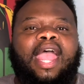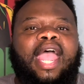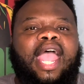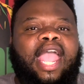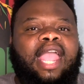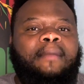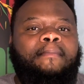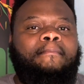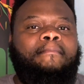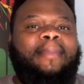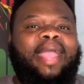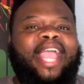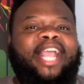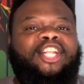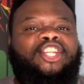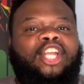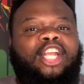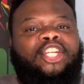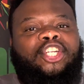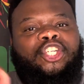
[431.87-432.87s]
a
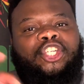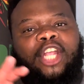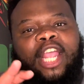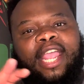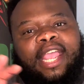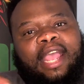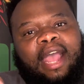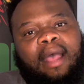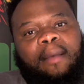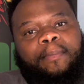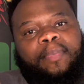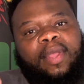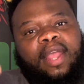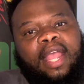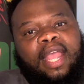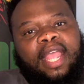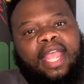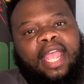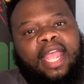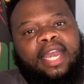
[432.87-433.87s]
major shakeup
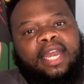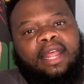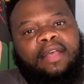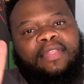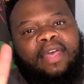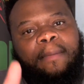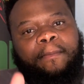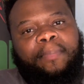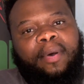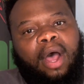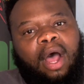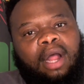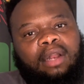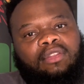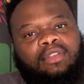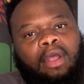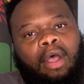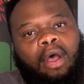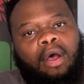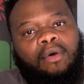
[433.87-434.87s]
in that
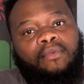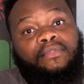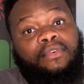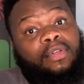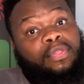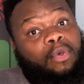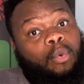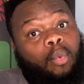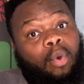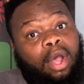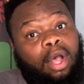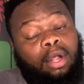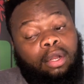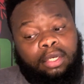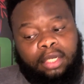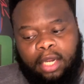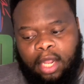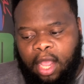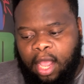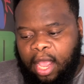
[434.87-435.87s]
part of the
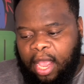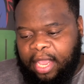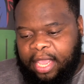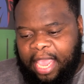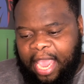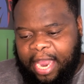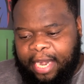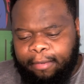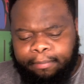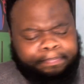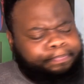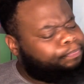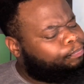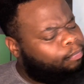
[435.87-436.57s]
world. Again,